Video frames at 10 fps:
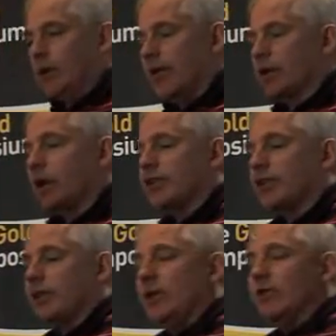Another
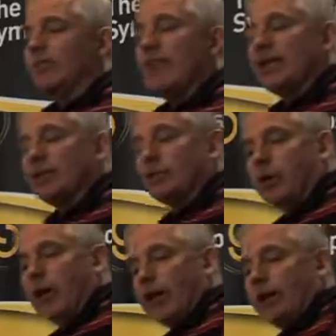concept here is money
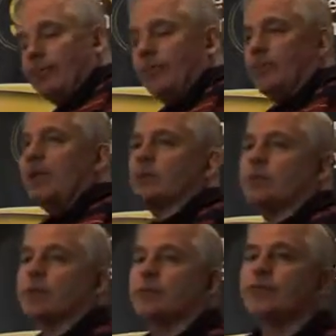supply. Money
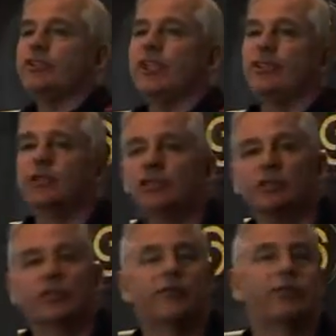supply is a bit of a technical
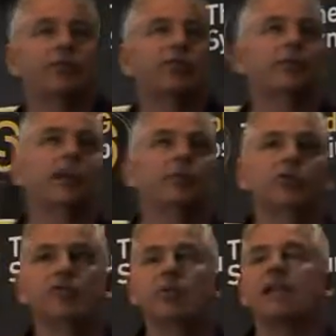term, it confuses some
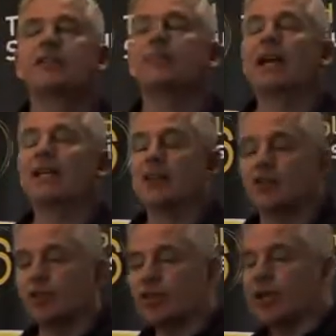people. It just means the money in
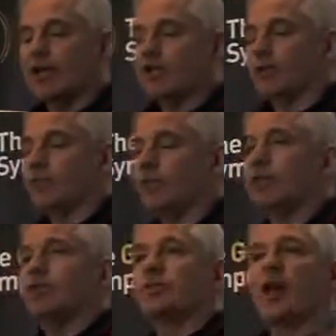circulation.
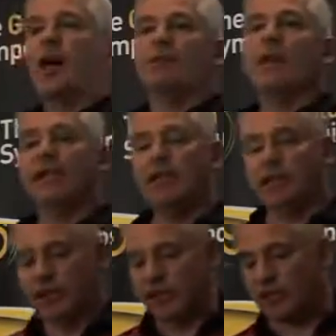There's a supply of
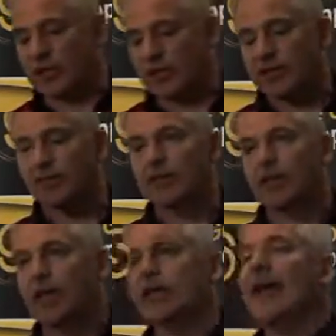money, just like
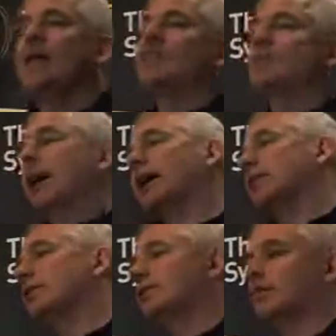there's in the housing
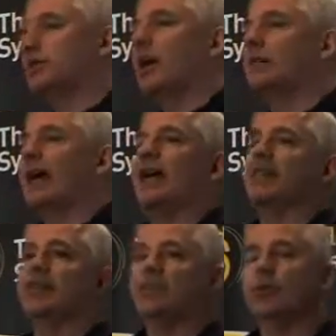market, there's a supply of
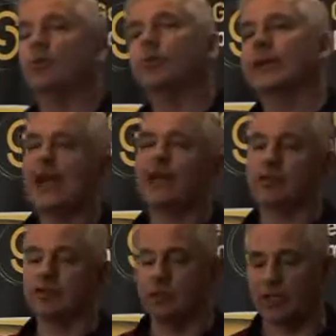housing. So we talk about the
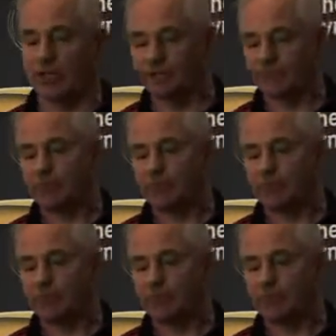housing supply.